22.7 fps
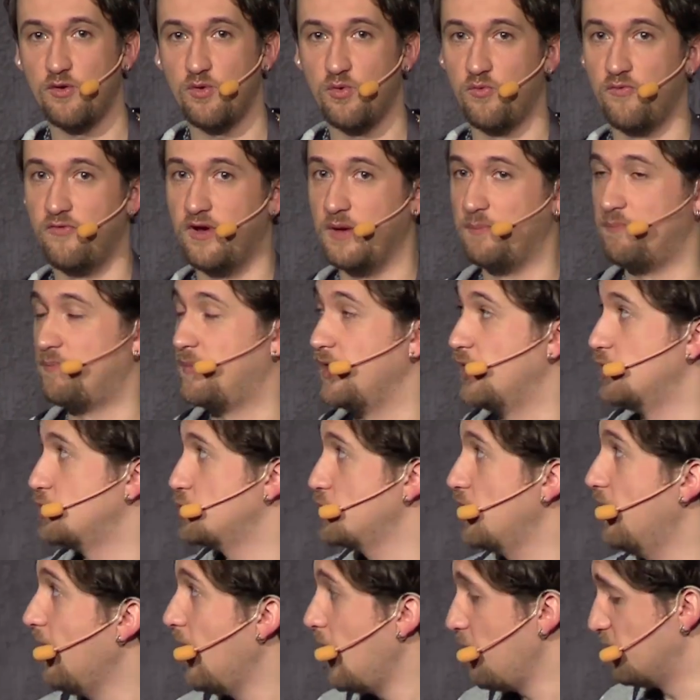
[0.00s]
web page.
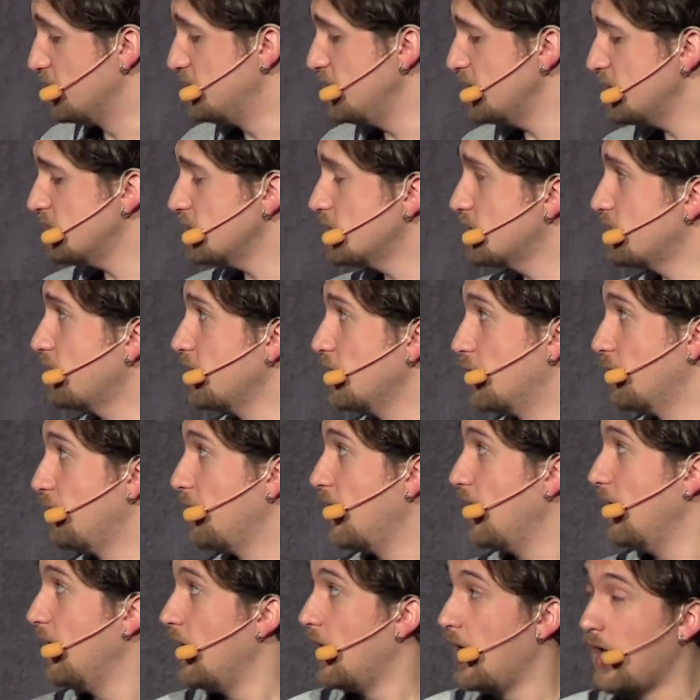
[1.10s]
But this was real.
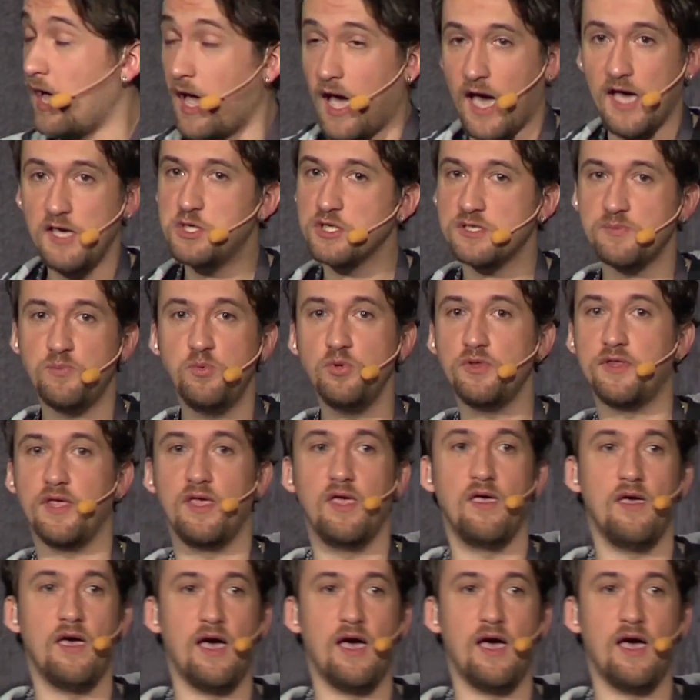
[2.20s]
I just put an